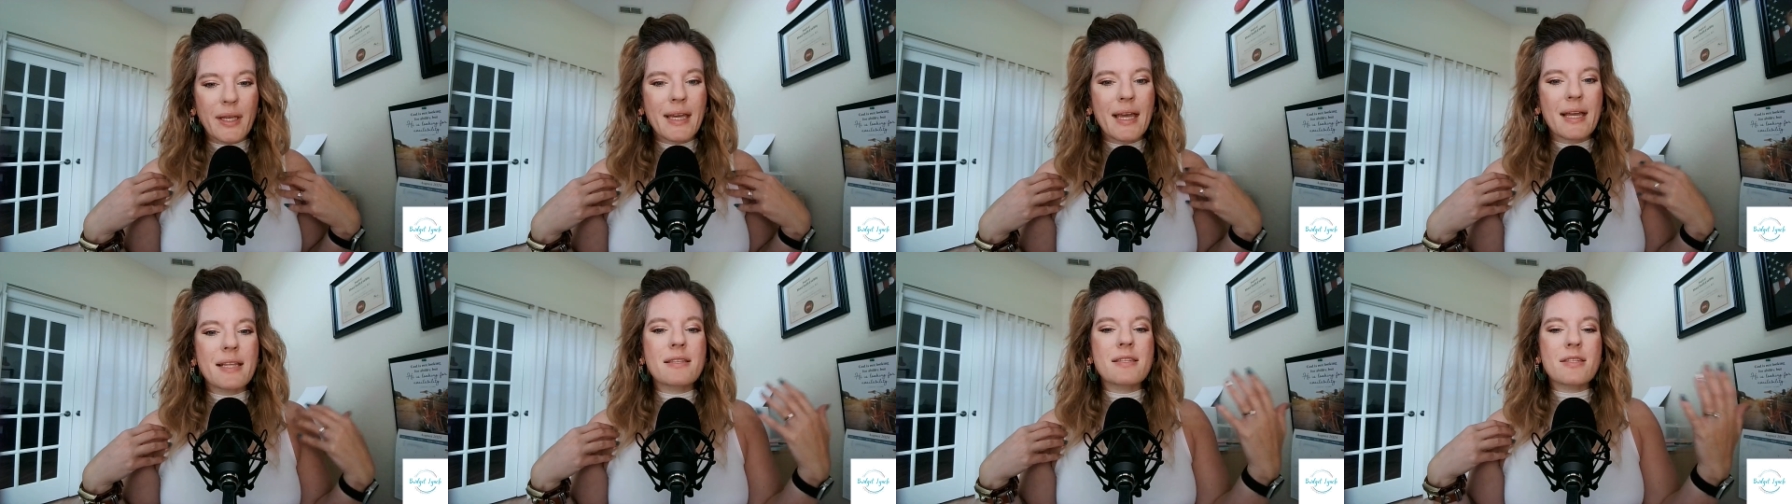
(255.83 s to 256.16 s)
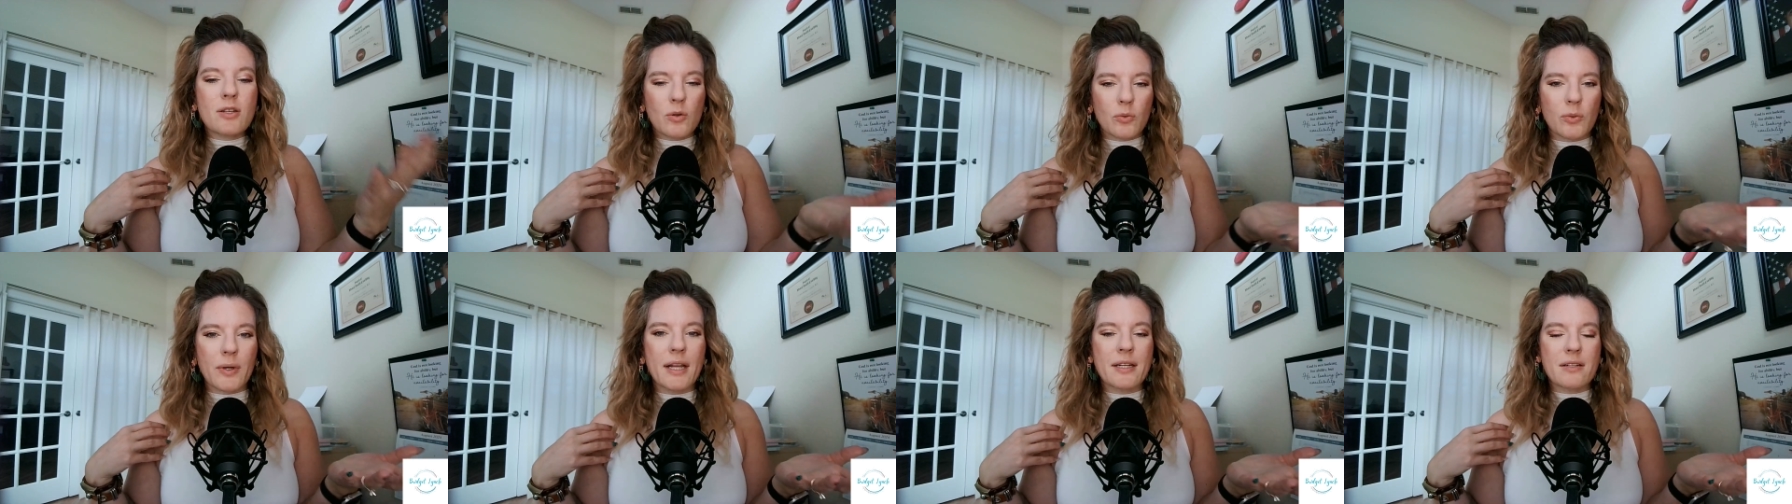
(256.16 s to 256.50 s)
can
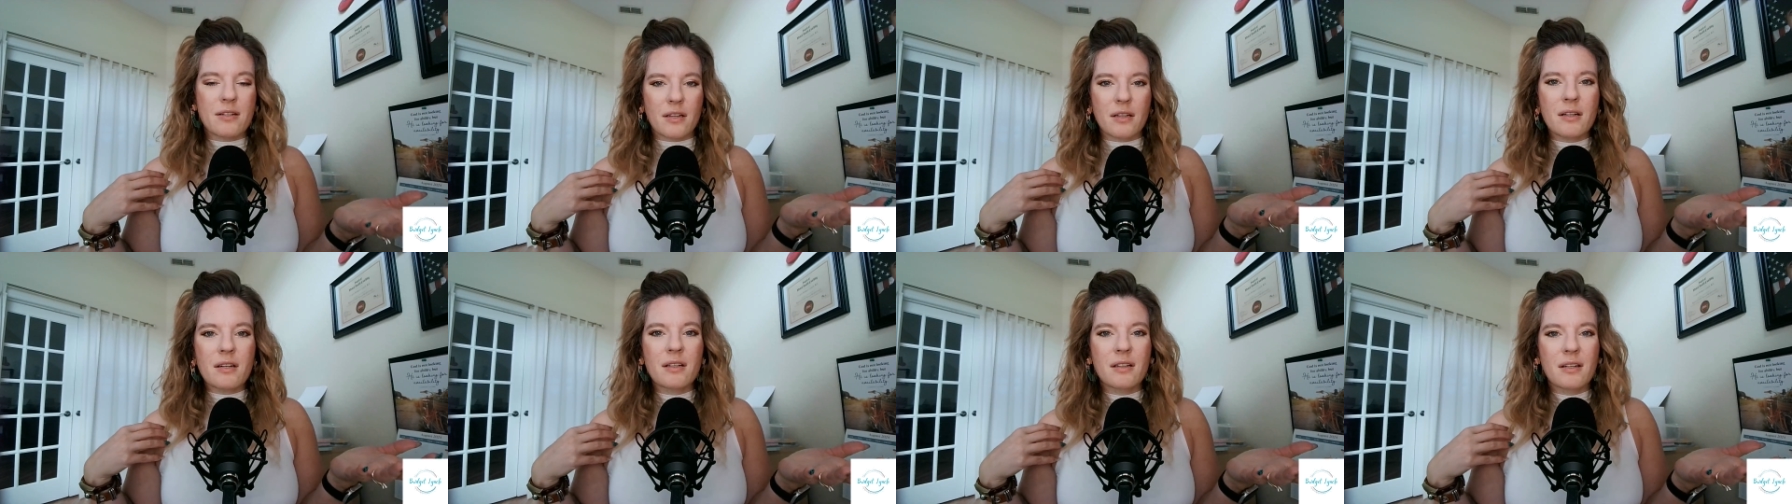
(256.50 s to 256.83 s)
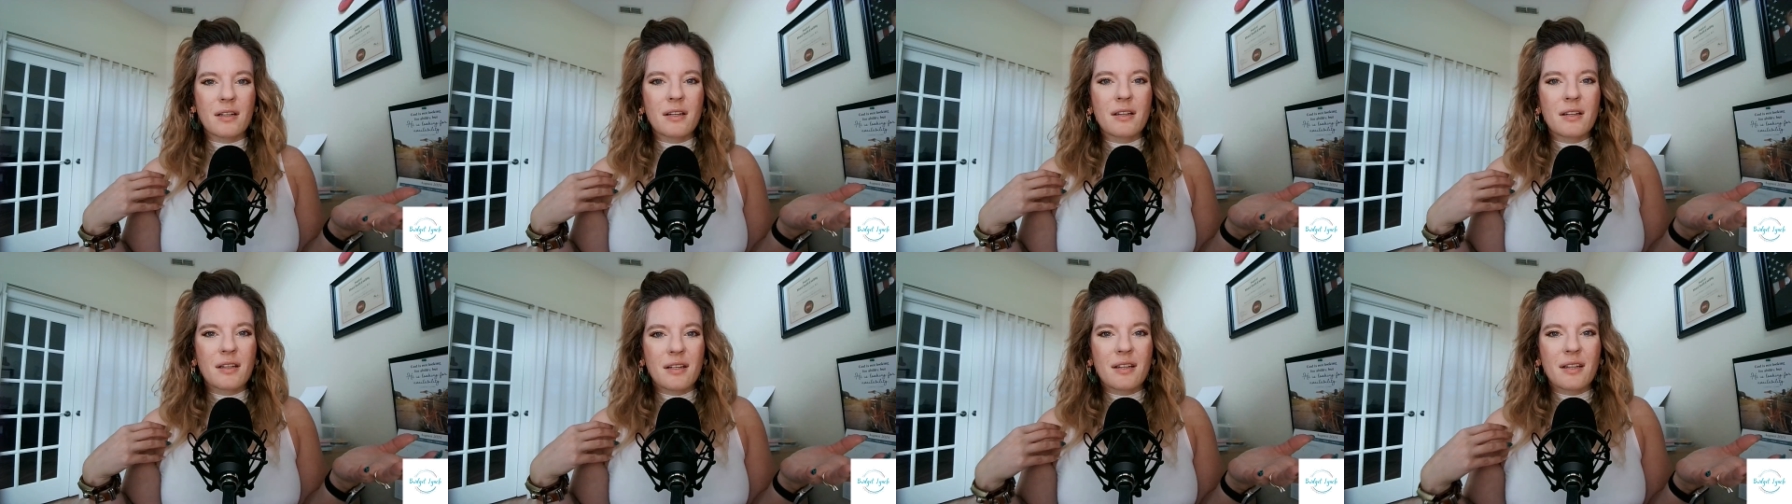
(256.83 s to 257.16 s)
surrender
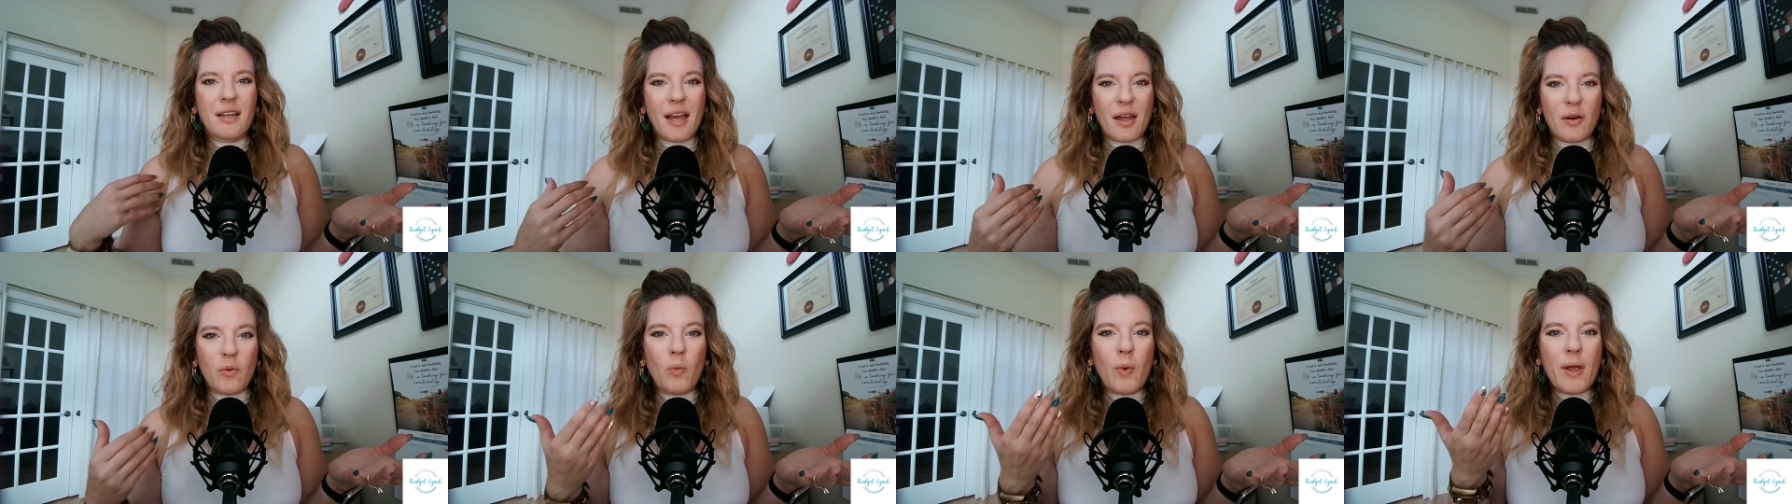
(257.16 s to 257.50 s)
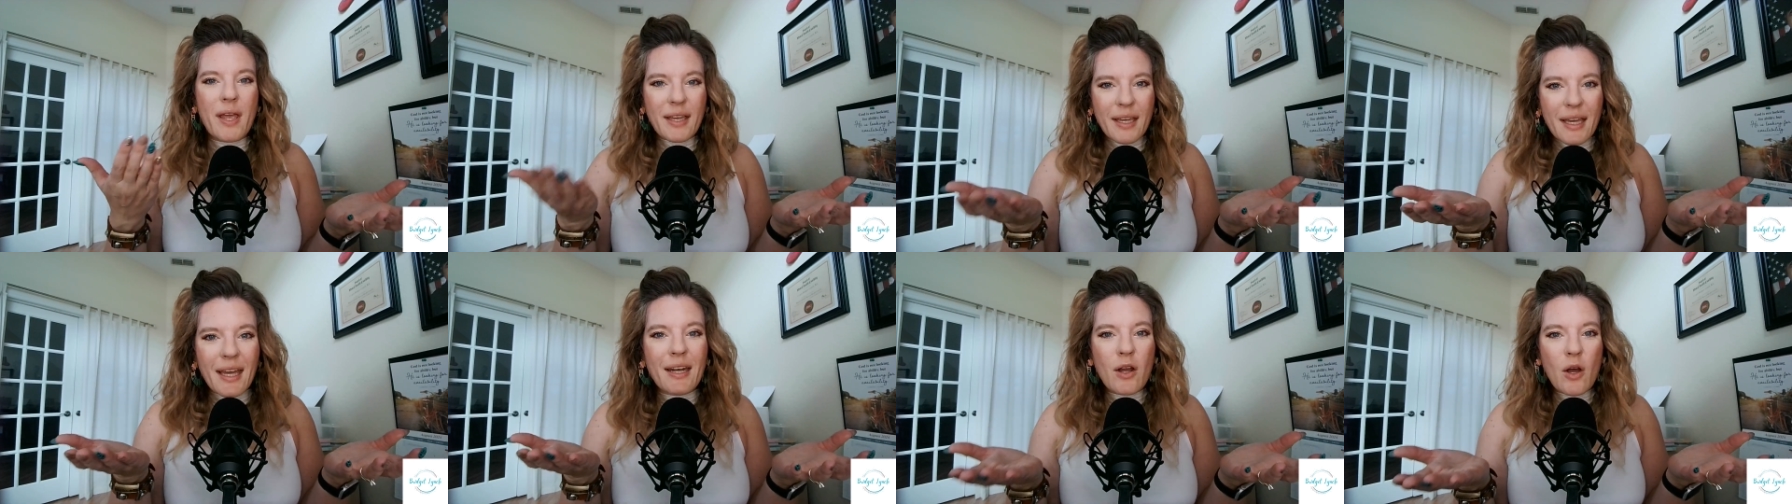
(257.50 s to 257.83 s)
and
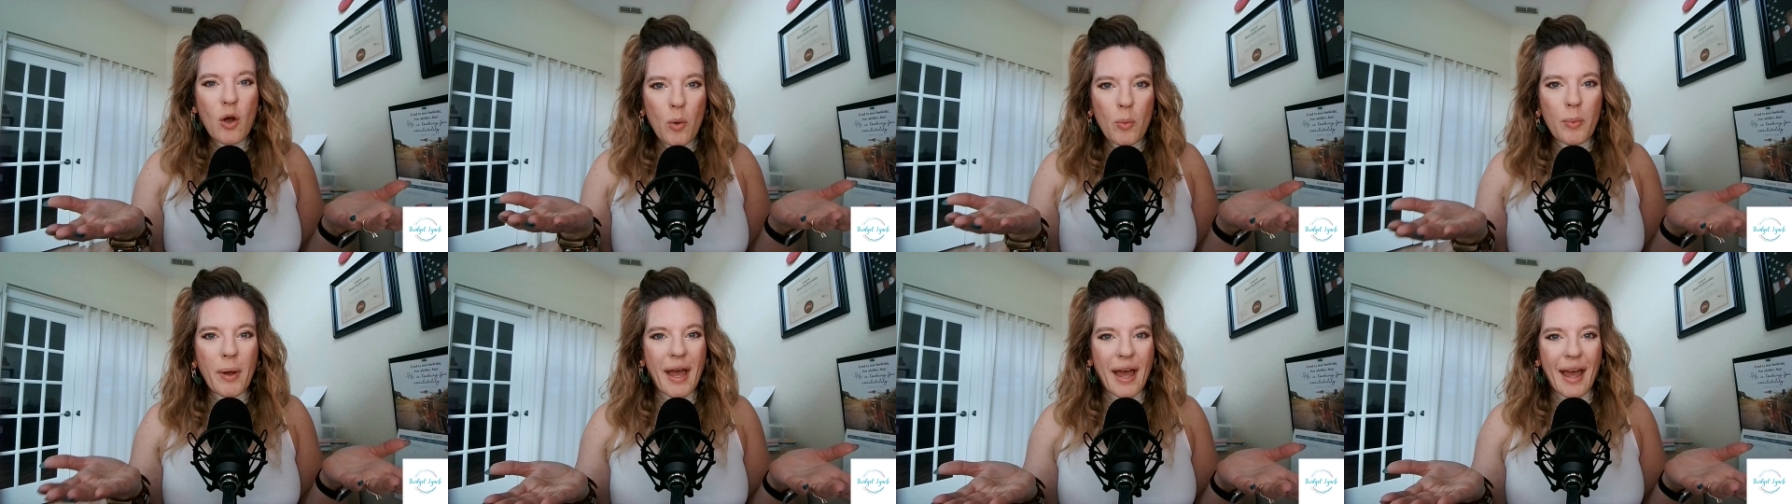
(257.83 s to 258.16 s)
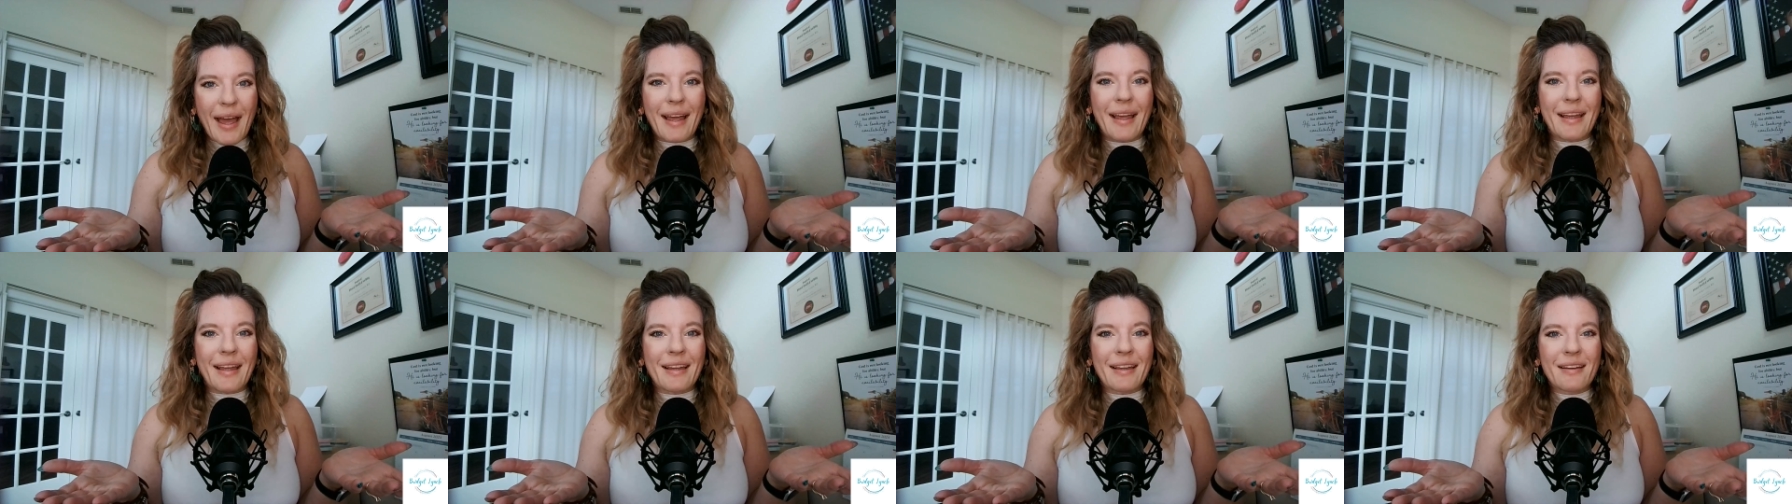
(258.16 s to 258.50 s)
we can
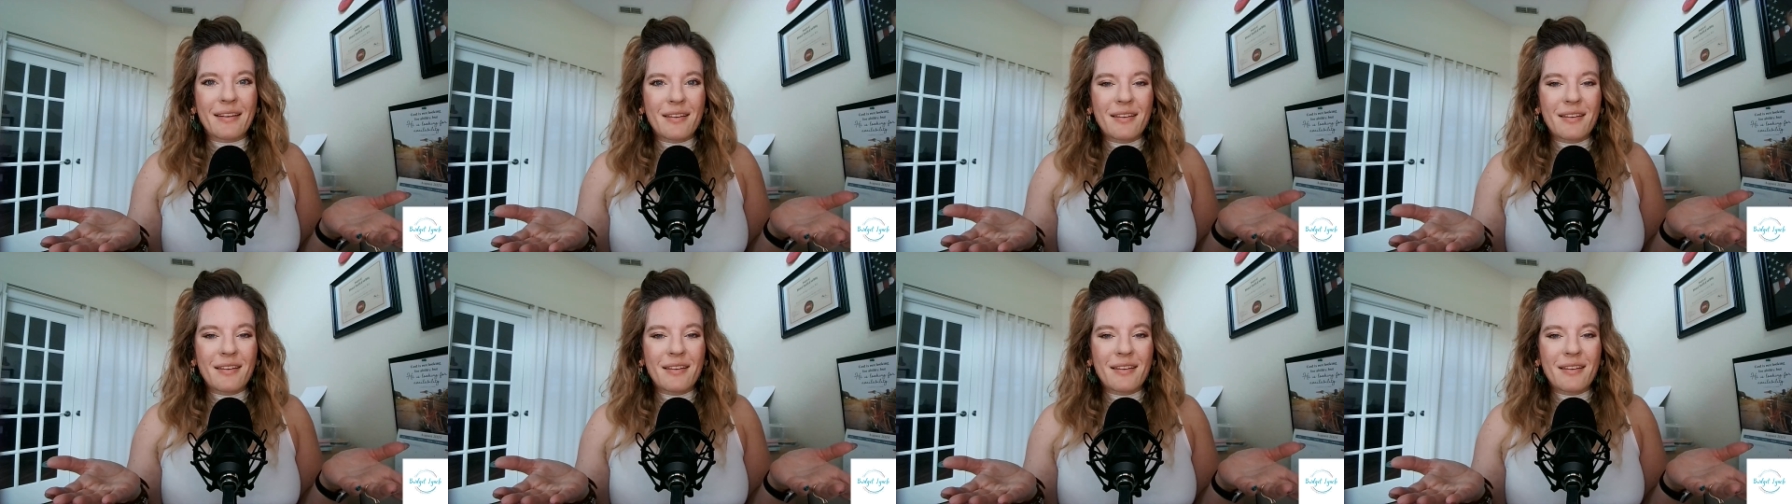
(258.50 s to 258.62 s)
obey,